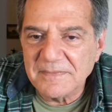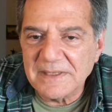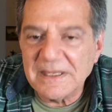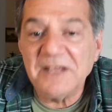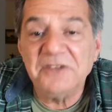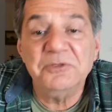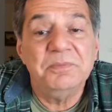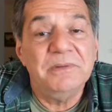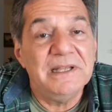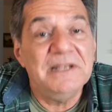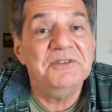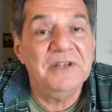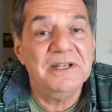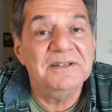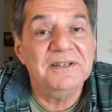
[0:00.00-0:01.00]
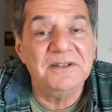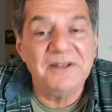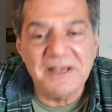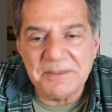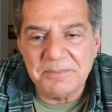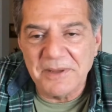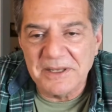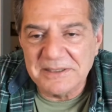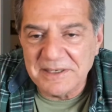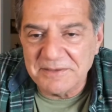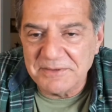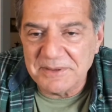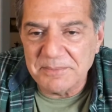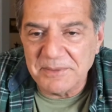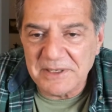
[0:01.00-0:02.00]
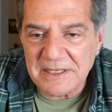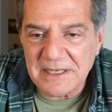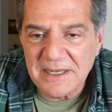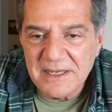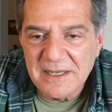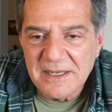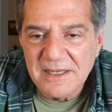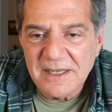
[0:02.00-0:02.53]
Yes, please hit the like button, everybody.